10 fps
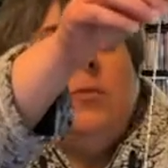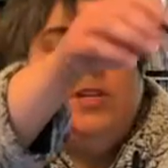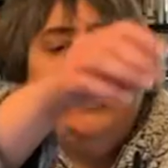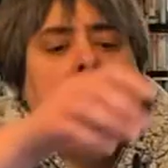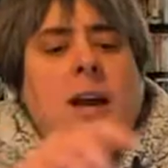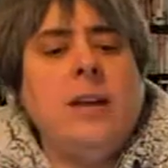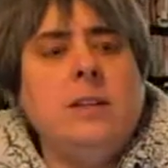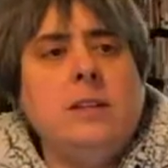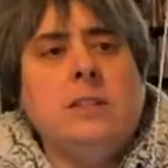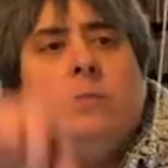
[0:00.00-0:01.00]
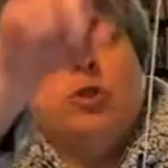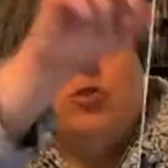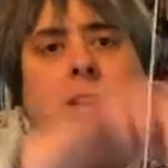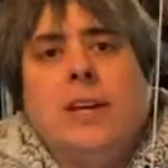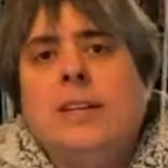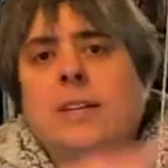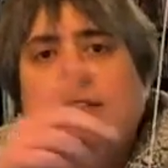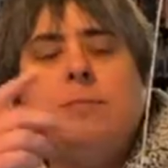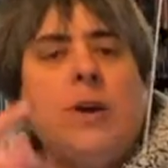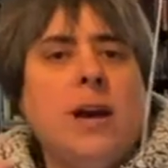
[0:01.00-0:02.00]
tied some string. It
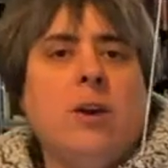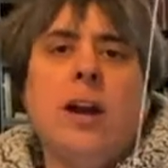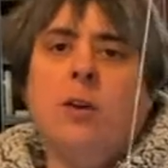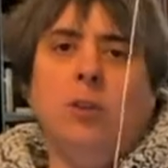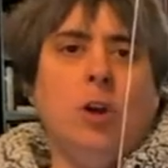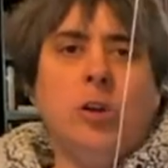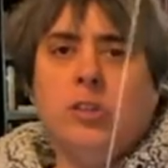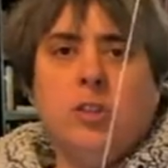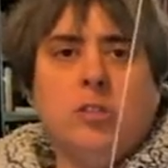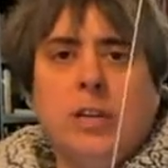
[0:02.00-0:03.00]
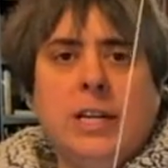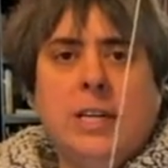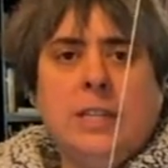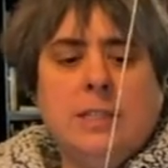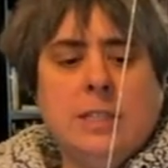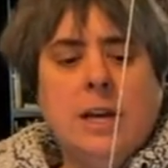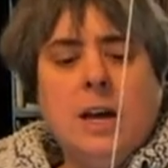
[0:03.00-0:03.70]
doesn't matter how long the string is.